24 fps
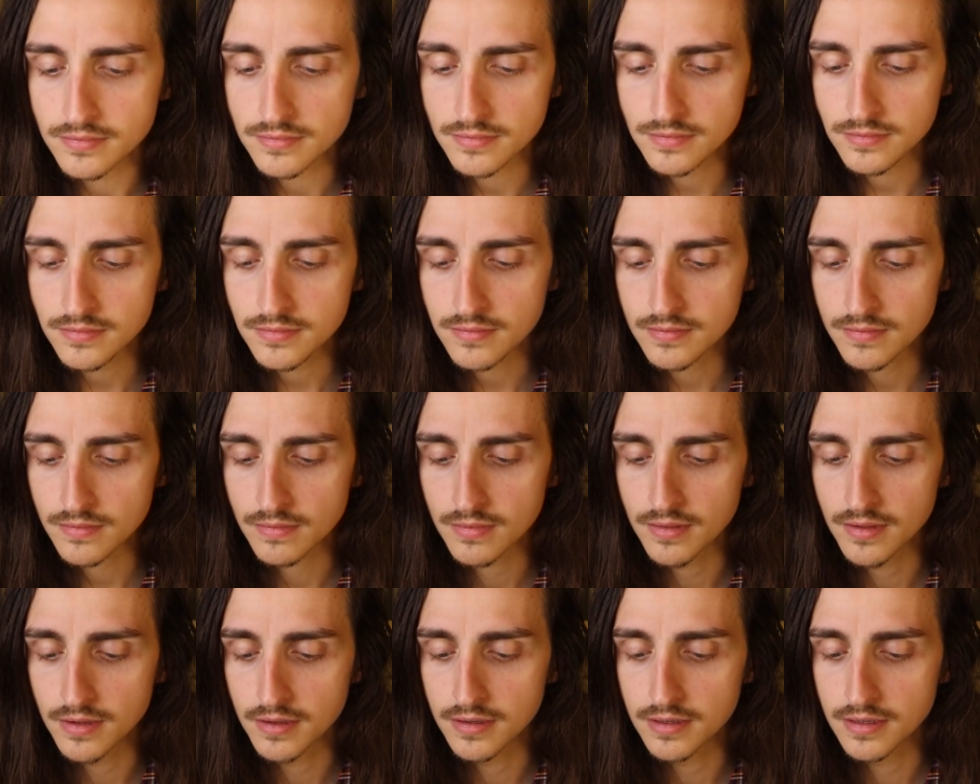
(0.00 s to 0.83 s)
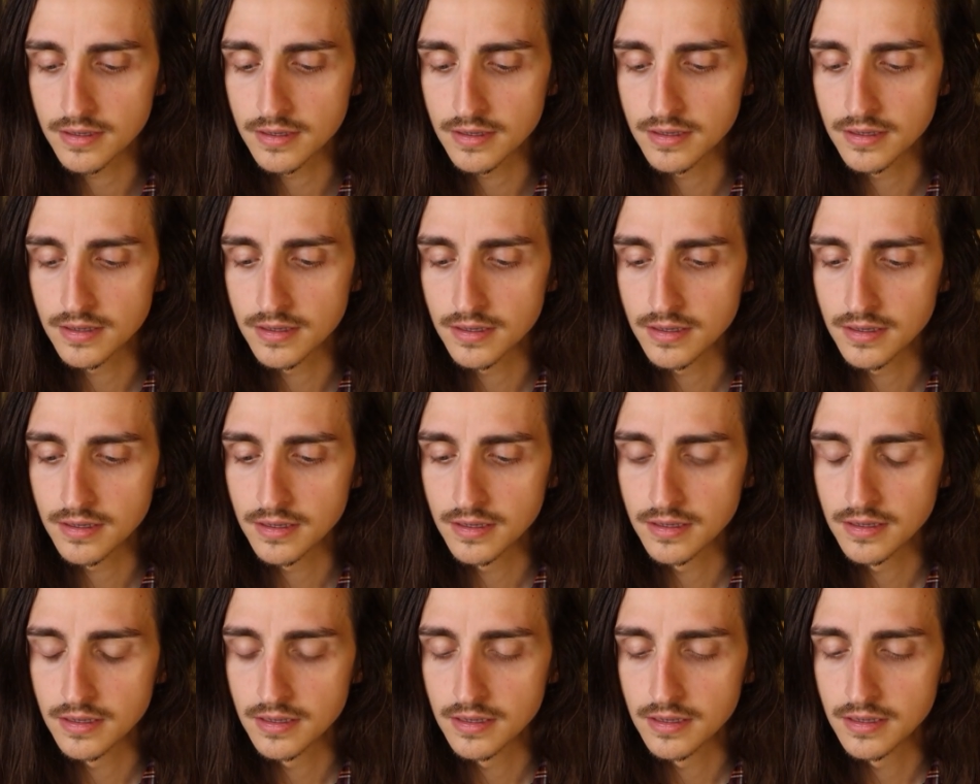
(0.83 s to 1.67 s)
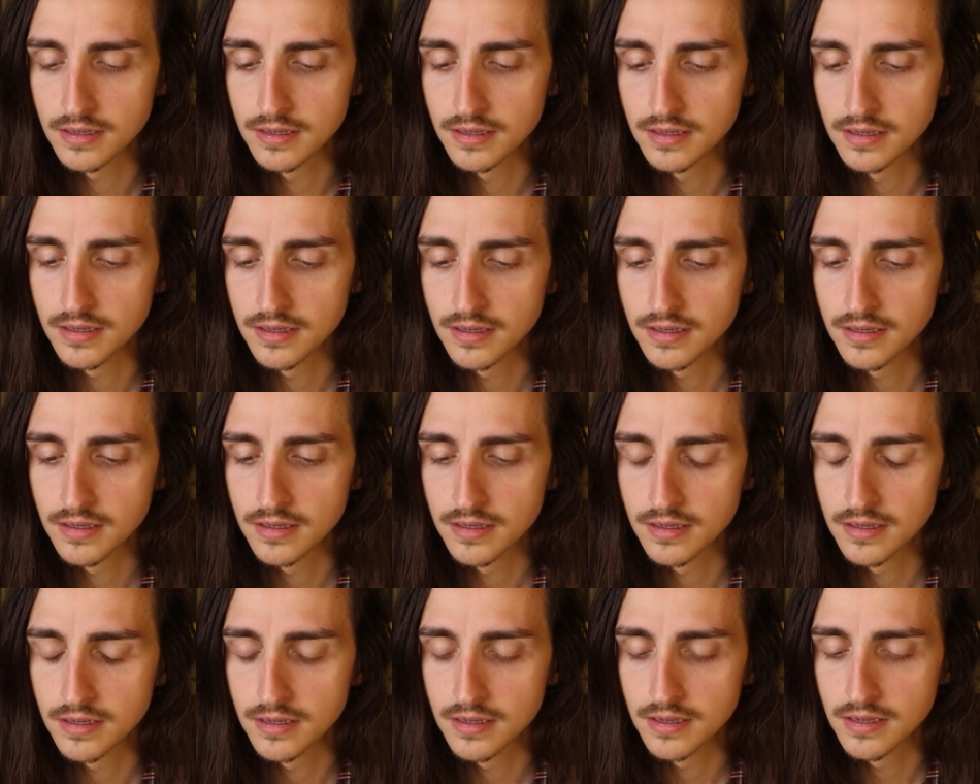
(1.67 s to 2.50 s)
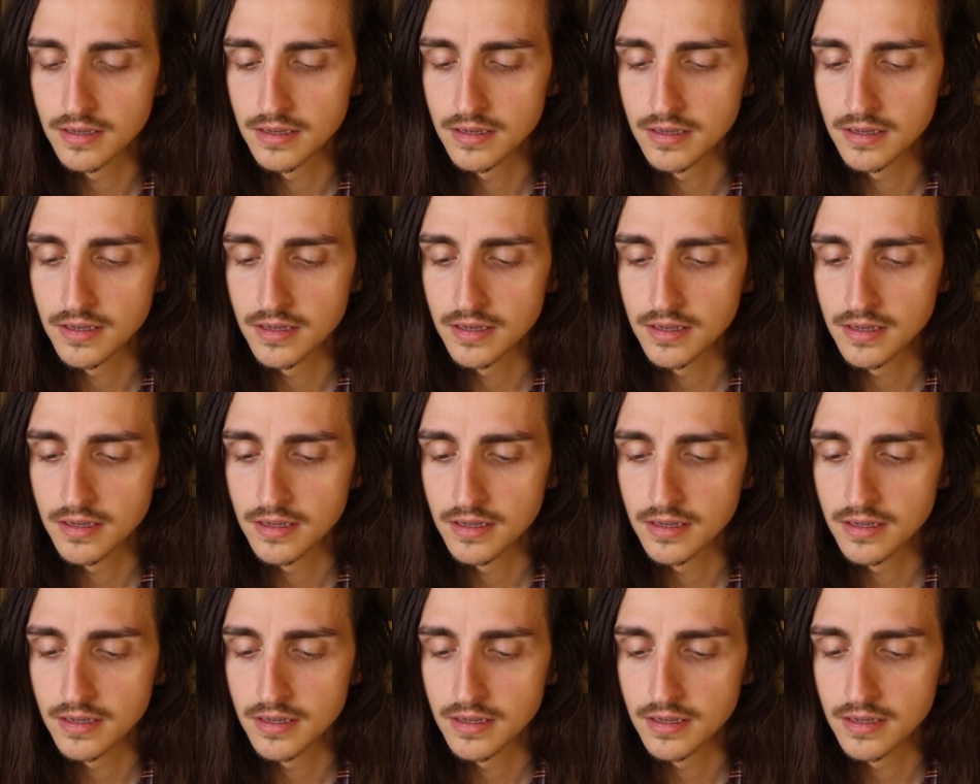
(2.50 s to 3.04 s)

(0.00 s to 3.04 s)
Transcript: Nobody speaks.